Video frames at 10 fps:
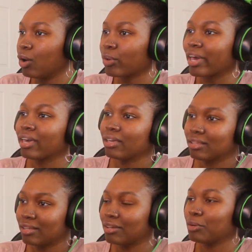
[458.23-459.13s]

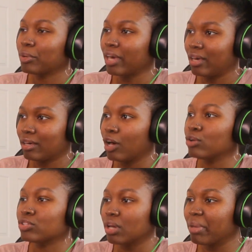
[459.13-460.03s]
Okay,
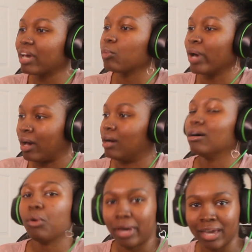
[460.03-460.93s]
go on, turn back
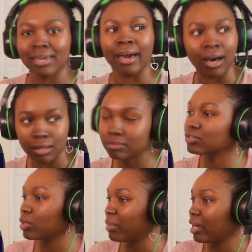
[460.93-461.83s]
around. Okay, yeah,
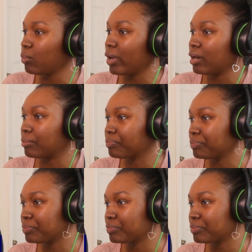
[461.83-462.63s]
turn back around.